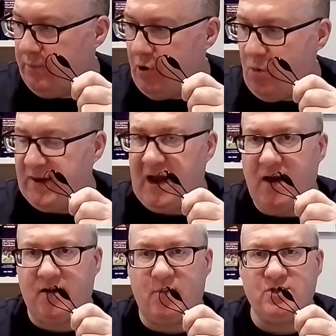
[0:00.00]
Paul
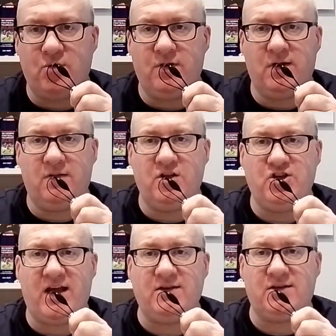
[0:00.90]
McGann, comes out the
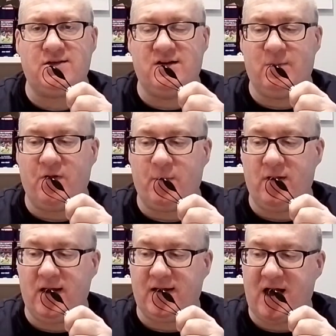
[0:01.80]
gents in the Mother
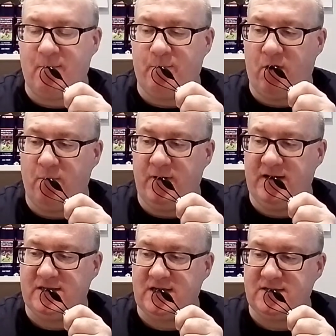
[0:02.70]
Black Cat pub, and
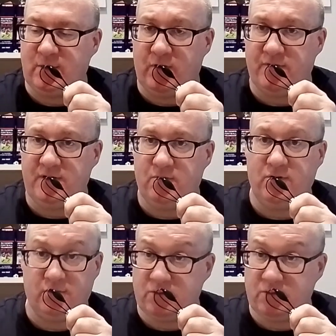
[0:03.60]
he says to With Neil,